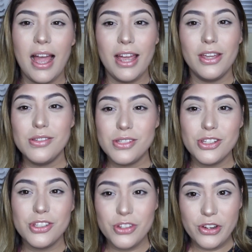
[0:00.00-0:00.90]
I used
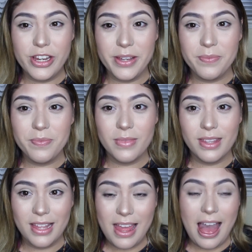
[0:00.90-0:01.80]
to scream
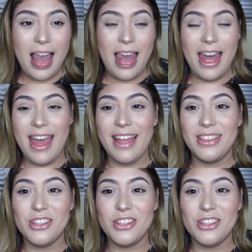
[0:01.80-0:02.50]
at